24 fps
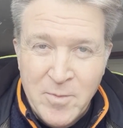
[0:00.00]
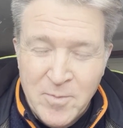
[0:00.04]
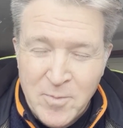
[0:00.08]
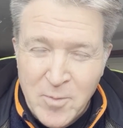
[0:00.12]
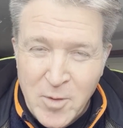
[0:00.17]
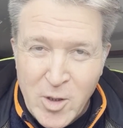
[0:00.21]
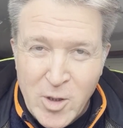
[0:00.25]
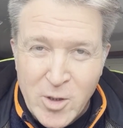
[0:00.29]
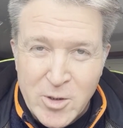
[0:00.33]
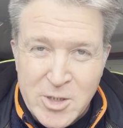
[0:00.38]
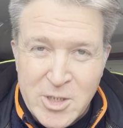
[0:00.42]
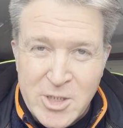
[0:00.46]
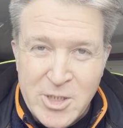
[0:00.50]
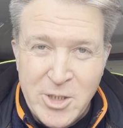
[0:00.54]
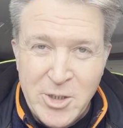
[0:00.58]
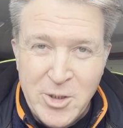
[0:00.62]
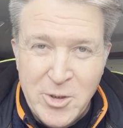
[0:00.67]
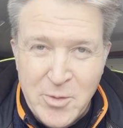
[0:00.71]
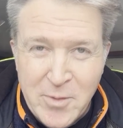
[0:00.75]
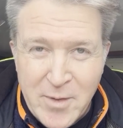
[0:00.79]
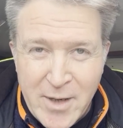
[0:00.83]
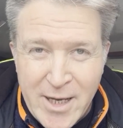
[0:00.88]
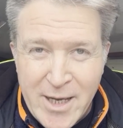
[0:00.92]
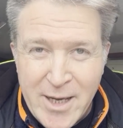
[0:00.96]
We got
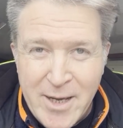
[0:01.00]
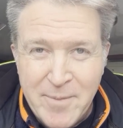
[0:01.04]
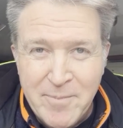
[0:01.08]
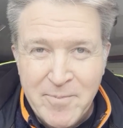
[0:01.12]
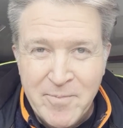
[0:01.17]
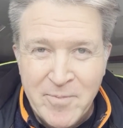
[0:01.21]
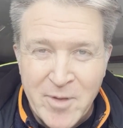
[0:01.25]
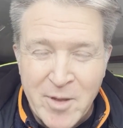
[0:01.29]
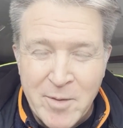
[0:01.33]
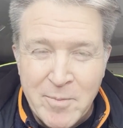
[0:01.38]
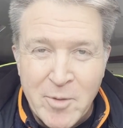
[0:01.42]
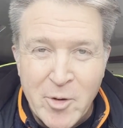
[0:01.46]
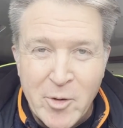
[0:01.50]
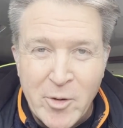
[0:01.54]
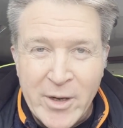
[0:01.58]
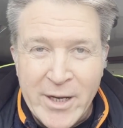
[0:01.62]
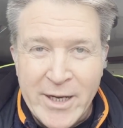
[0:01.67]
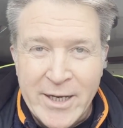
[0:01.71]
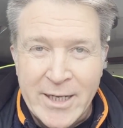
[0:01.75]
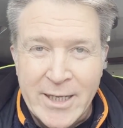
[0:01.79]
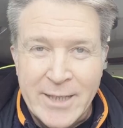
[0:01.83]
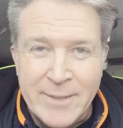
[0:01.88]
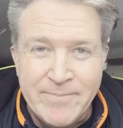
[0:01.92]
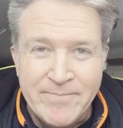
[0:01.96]
to the
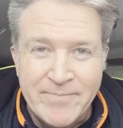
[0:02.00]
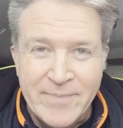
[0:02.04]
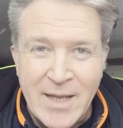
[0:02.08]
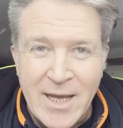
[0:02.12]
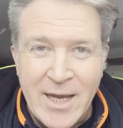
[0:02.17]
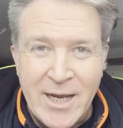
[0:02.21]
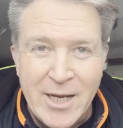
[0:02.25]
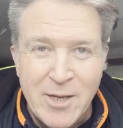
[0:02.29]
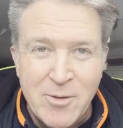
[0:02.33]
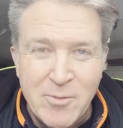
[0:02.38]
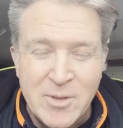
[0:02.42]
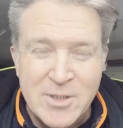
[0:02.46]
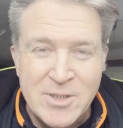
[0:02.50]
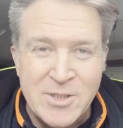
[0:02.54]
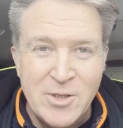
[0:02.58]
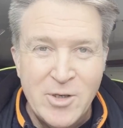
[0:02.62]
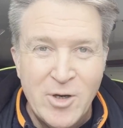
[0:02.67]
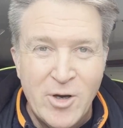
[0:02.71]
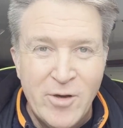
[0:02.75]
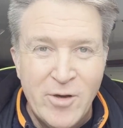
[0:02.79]
marina, and it wasn't